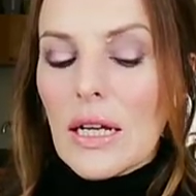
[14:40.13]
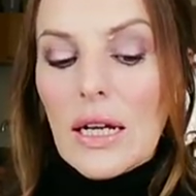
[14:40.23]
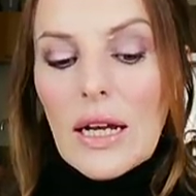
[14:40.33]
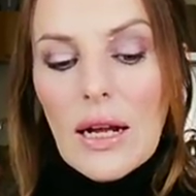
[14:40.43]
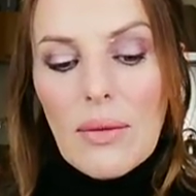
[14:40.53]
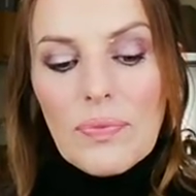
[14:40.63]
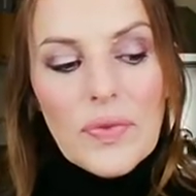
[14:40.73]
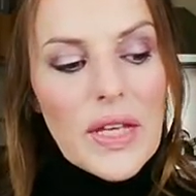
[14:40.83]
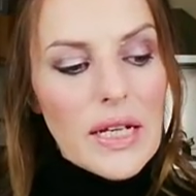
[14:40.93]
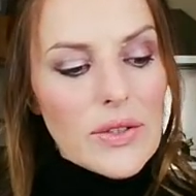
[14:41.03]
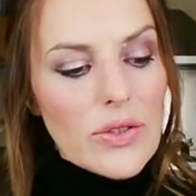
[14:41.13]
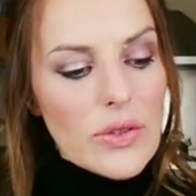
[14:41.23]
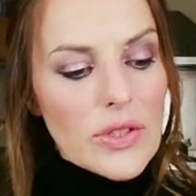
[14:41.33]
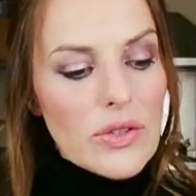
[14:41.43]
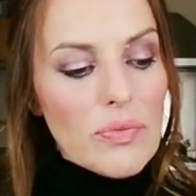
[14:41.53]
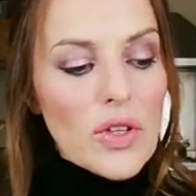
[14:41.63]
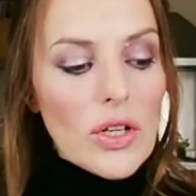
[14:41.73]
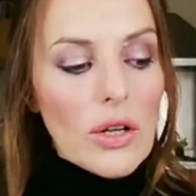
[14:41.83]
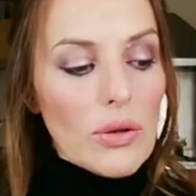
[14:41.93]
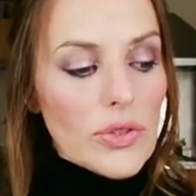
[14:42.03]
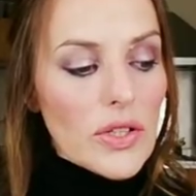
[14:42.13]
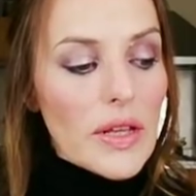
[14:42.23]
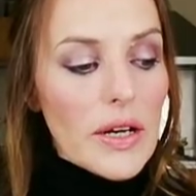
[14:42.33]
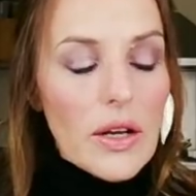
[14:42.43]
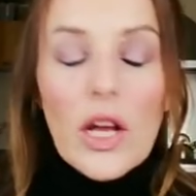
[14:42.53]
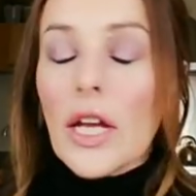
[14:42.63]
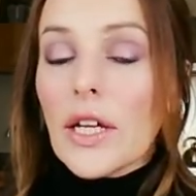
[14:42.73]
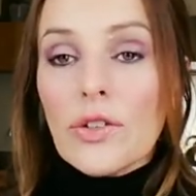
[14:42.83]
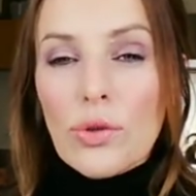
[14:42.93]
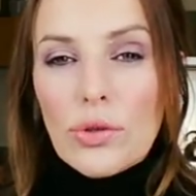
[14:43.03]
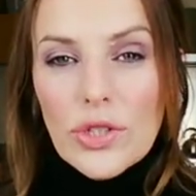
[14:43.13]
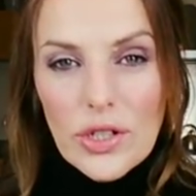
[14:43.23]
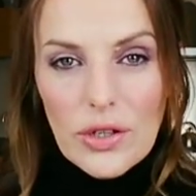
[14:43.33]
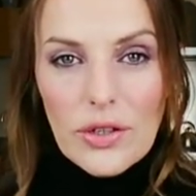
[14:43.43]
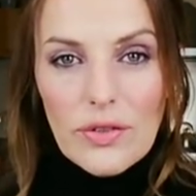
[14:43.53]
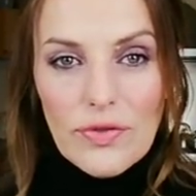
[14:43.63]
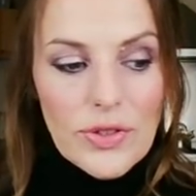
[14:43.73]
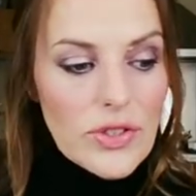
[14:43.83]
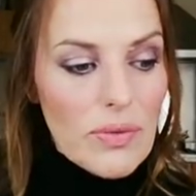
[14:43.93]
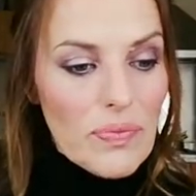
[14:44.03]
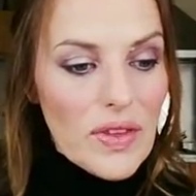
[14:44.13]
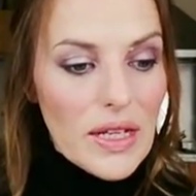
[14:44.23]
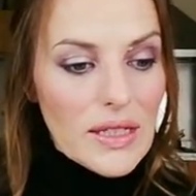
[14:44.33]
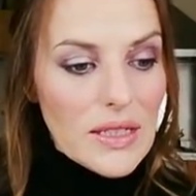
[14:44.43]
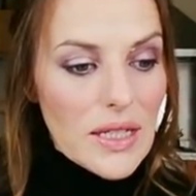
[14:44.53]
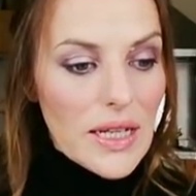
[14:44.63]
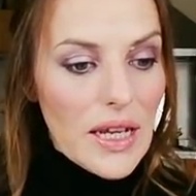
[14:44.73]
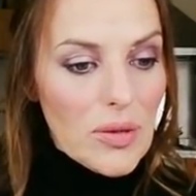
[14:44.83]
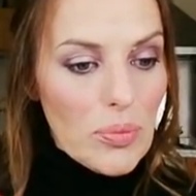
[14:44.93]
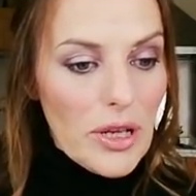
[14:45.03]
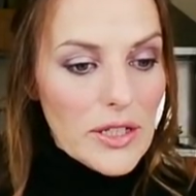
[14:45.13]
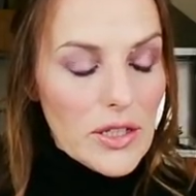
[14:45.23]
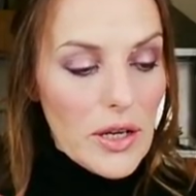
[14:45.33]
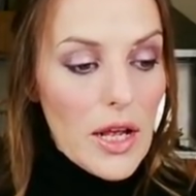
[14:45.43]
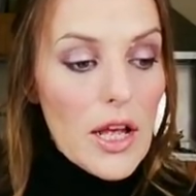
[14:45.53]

Yeah, so there's something closing there in order for something to get better.